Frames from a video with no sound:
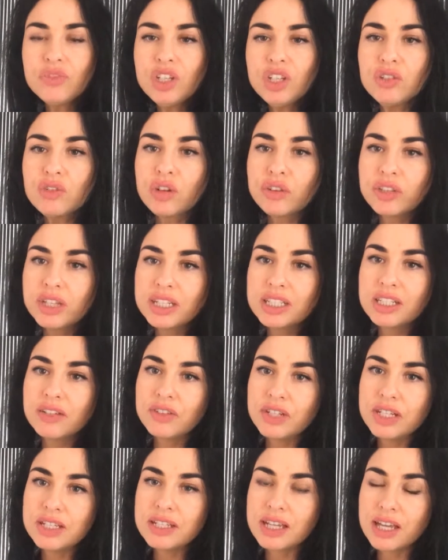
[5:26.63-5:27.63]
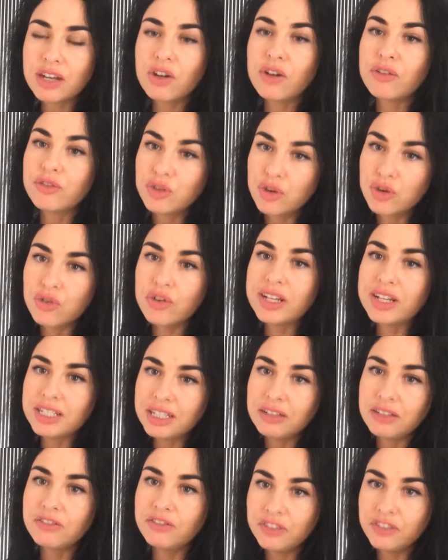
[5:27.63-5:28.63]
You've got the activities then of
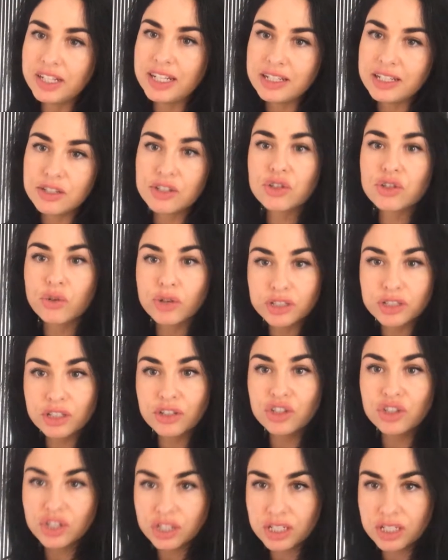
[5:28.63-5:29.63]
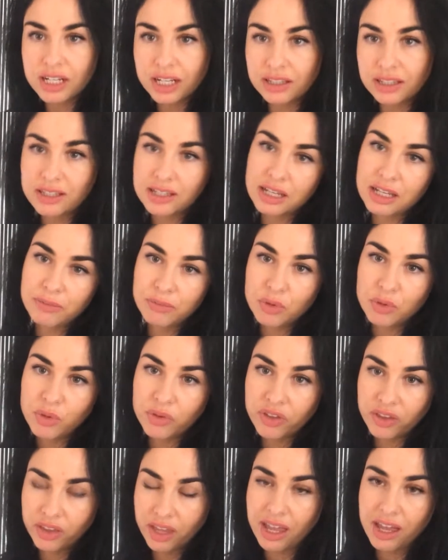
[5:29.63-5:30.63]
creating feeling stories, just like the sample
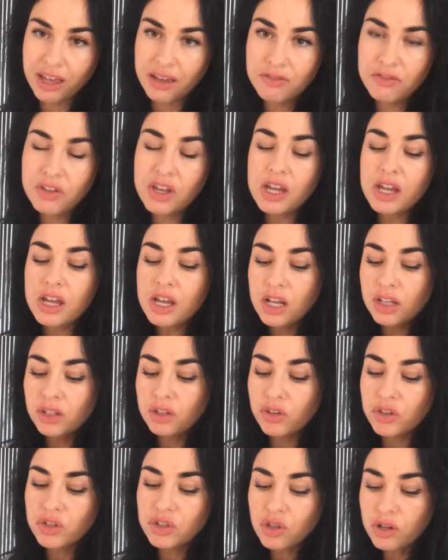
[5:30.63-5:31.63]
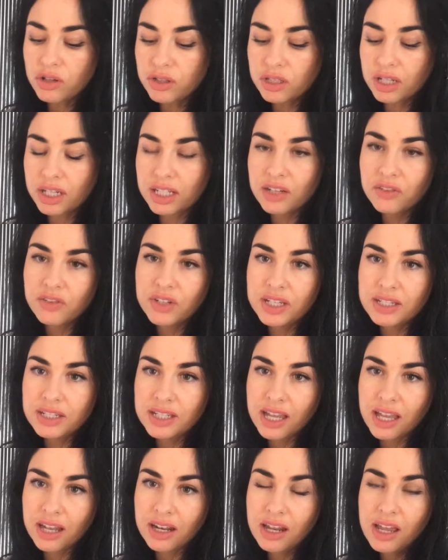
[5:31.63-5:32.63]
one that they have. Now there's also activities
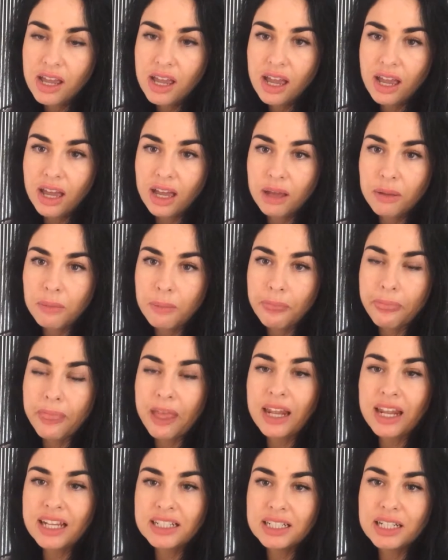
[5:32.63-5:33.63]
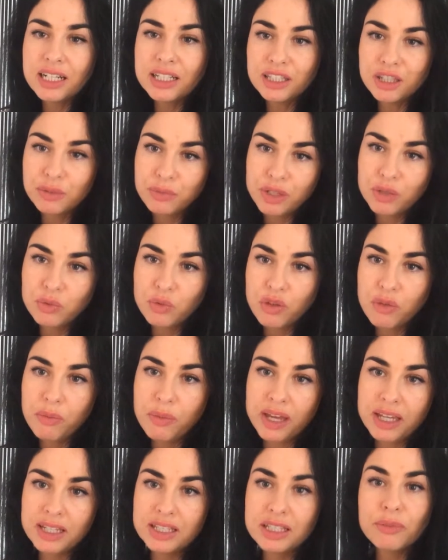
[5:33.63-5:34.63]
then, I like to link them in with
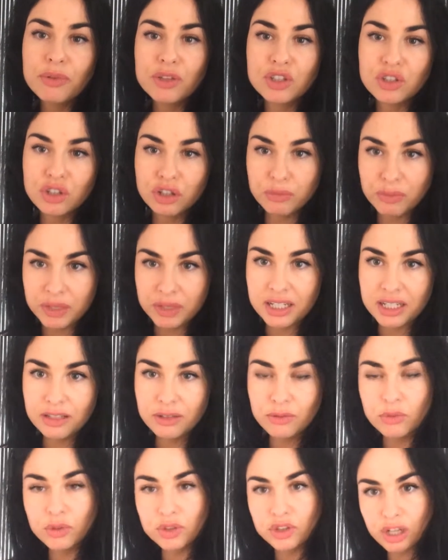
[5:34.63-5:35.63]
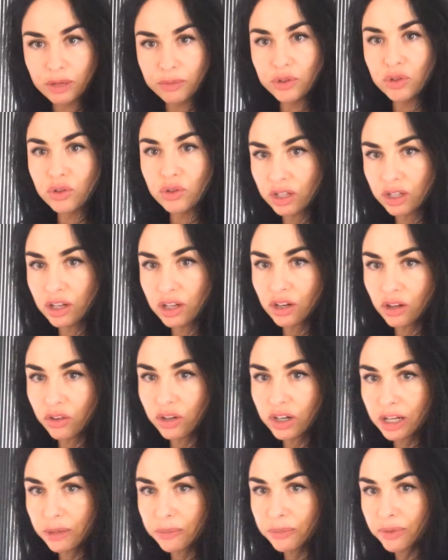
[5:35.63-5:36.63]
my tip of the tongue meeting, which I'll be doing in
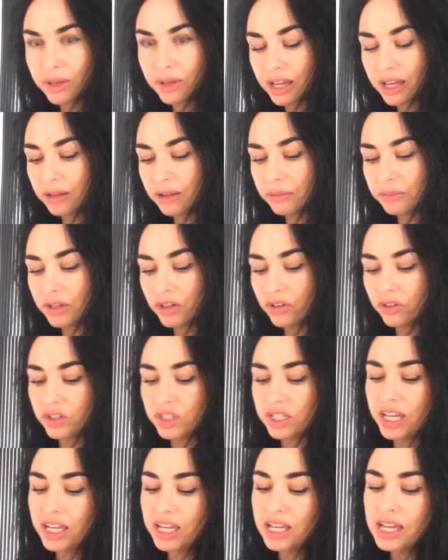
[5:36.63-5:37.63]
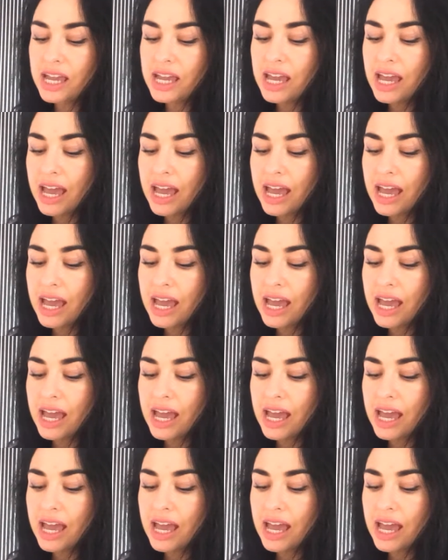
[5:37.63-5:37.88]
another clip another day.